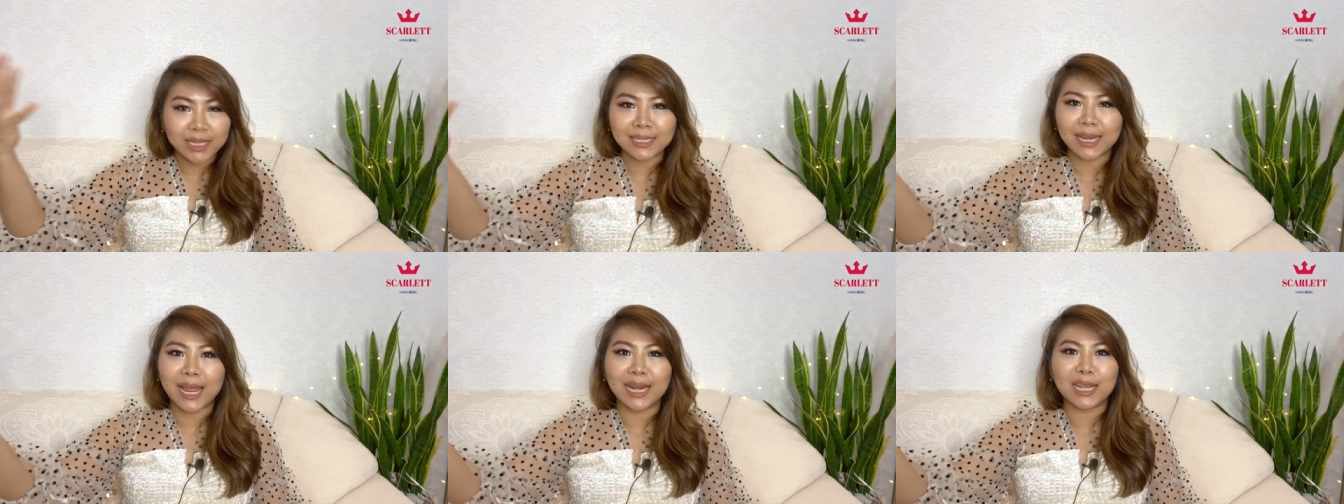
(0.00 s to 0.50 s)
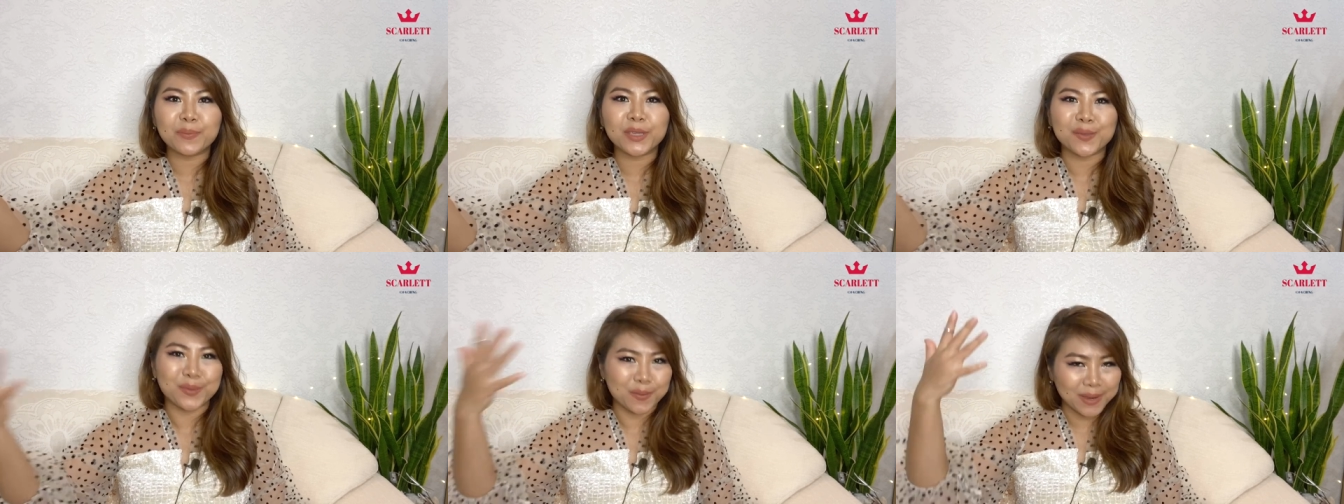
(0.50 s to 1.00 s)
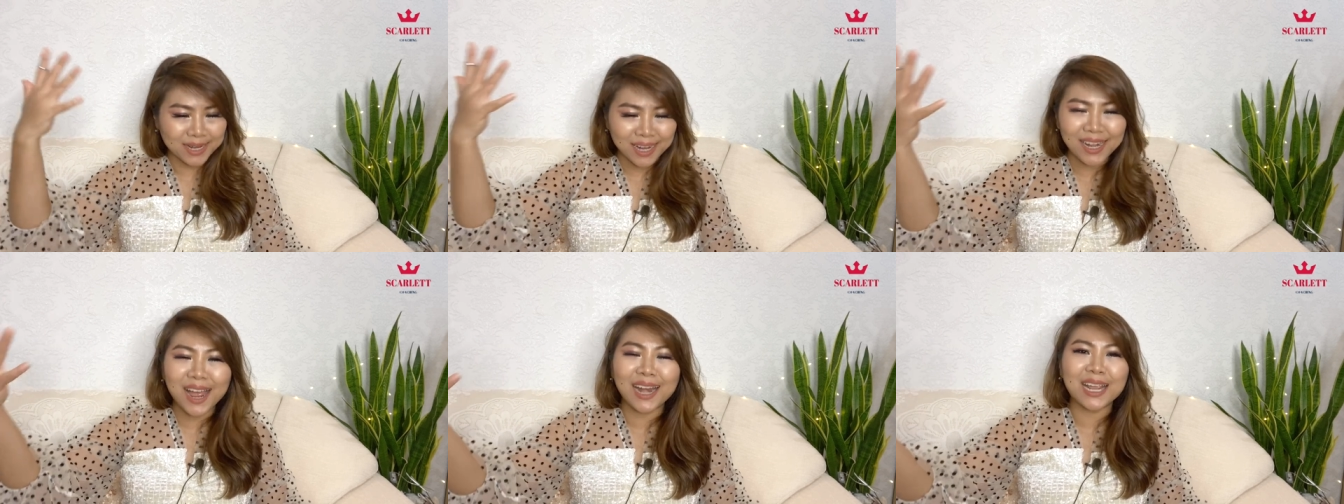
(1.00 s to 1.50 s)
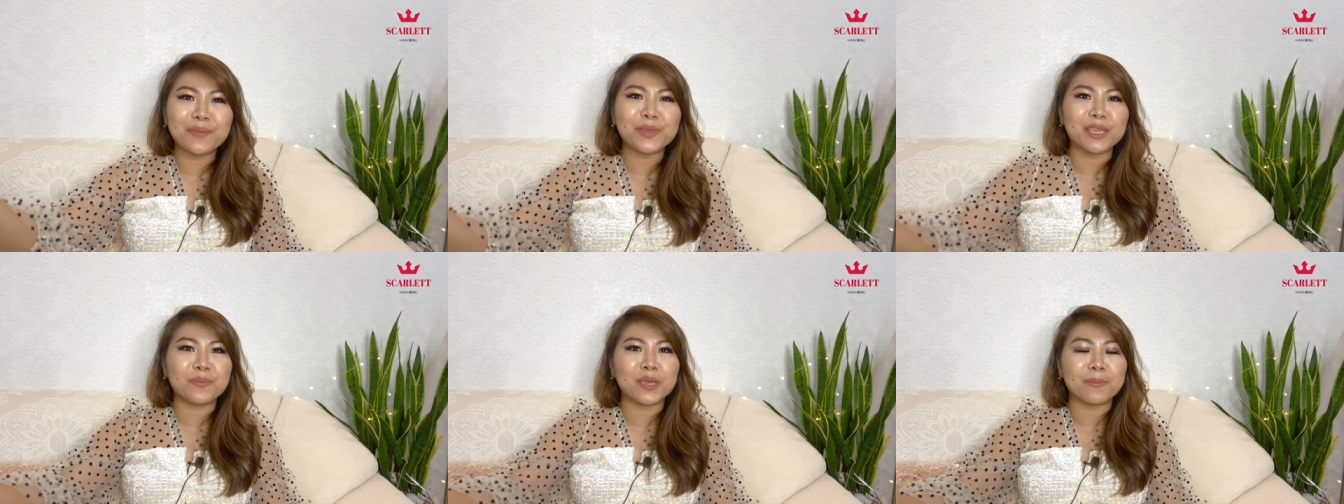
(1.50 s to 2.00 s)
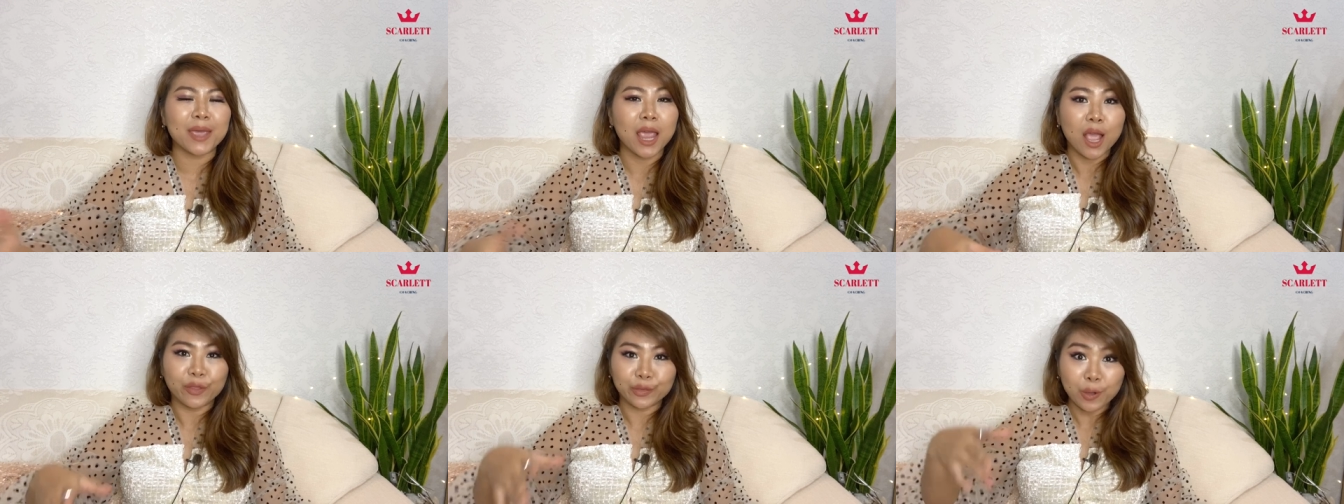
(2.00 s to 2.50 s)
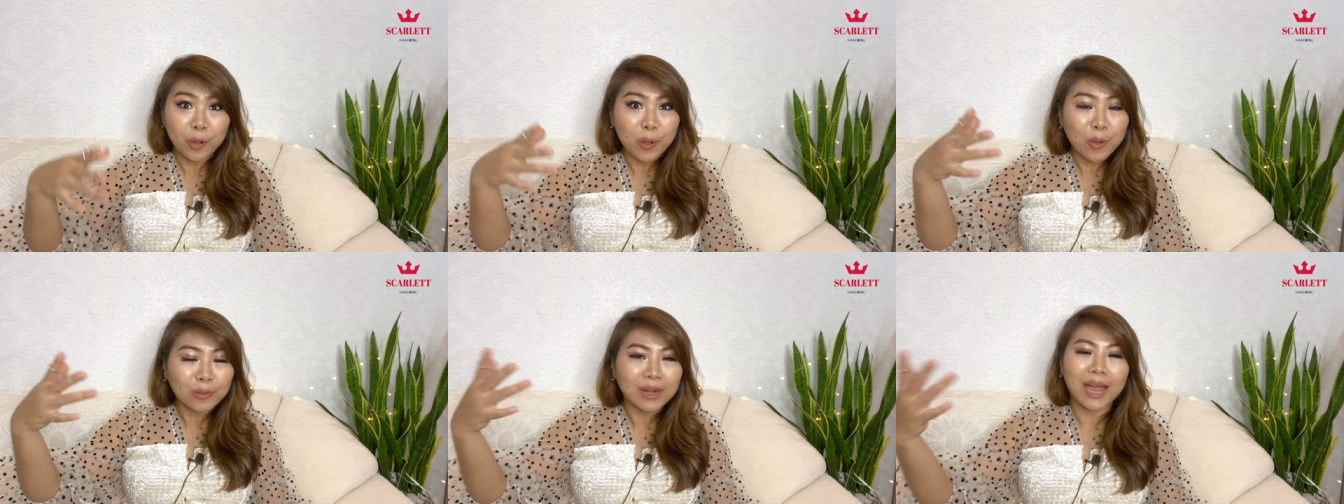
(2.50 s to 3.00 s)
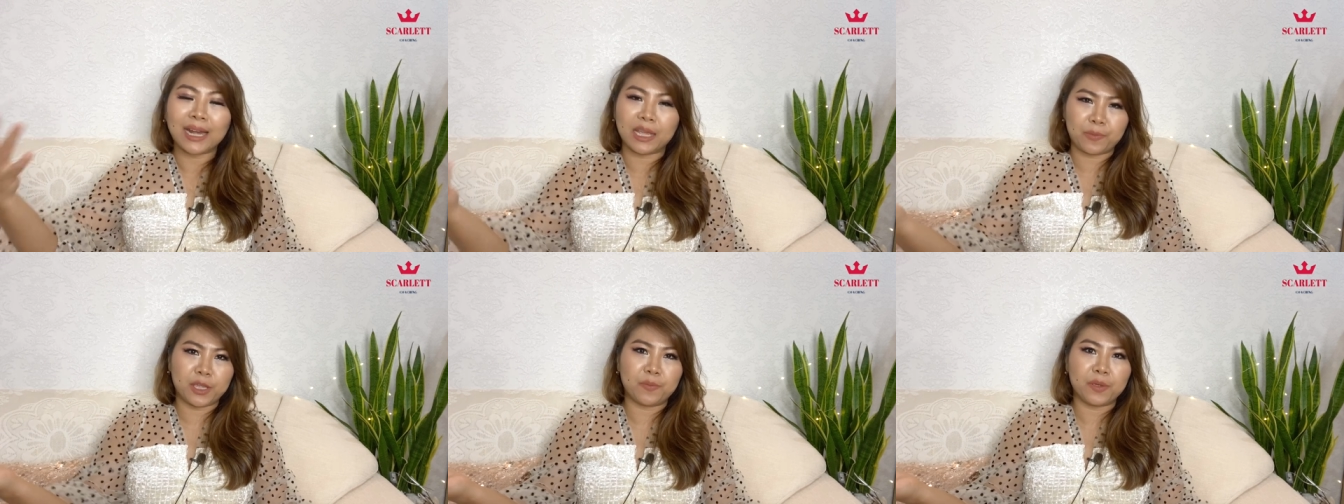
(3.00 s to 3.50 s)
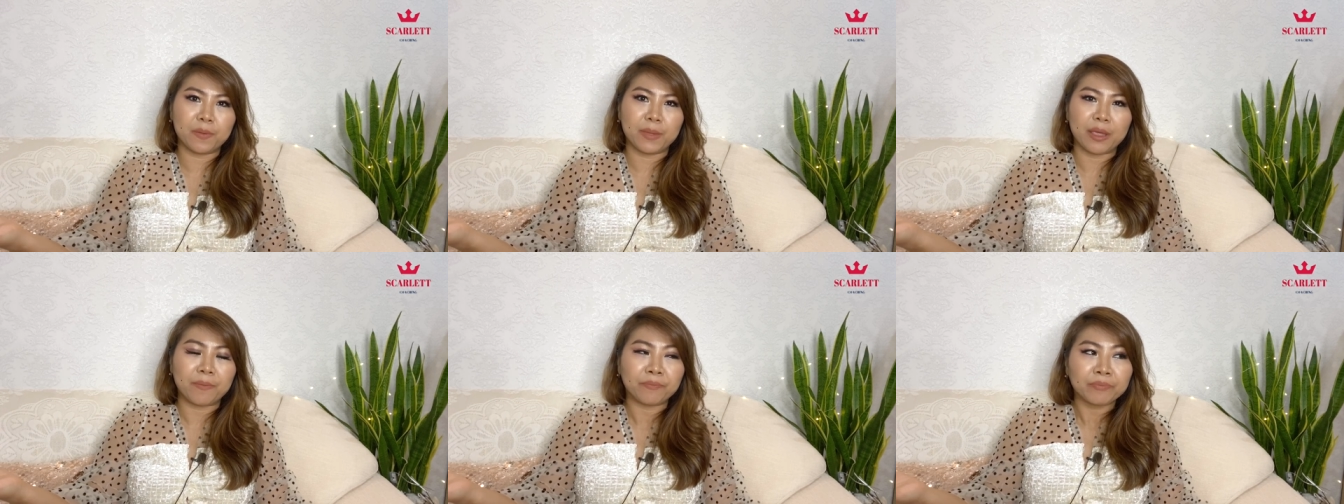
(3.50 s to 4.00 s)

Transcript: the la le pimpime, la la le pimpime, don't la le pimpime.